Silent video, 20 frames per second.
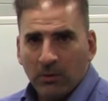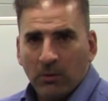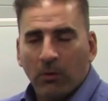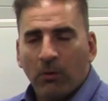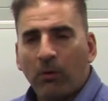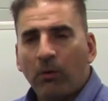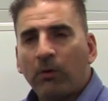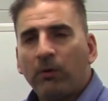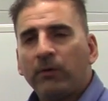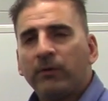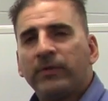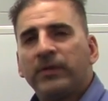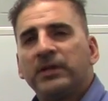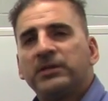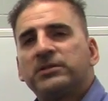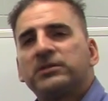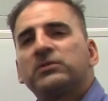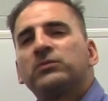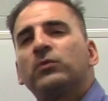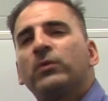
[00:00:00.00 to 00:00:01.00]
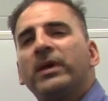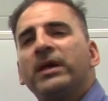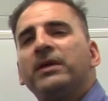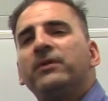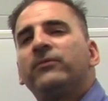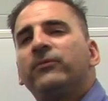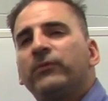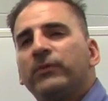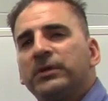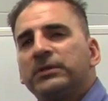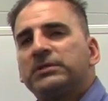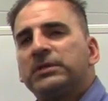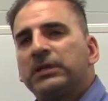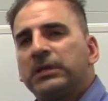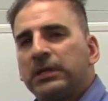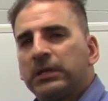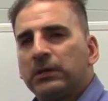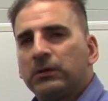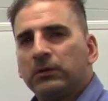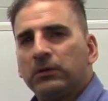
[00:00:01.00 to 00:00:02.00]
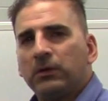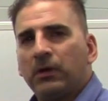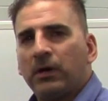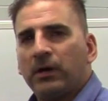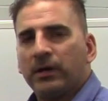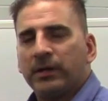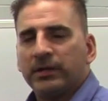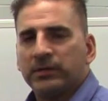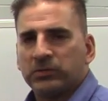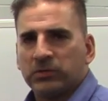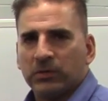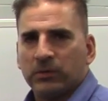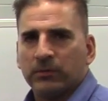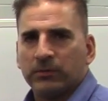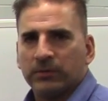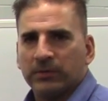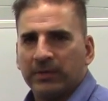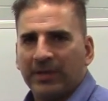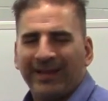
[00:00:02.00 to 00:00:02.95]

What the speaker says: or they just wait for it to heal on its own.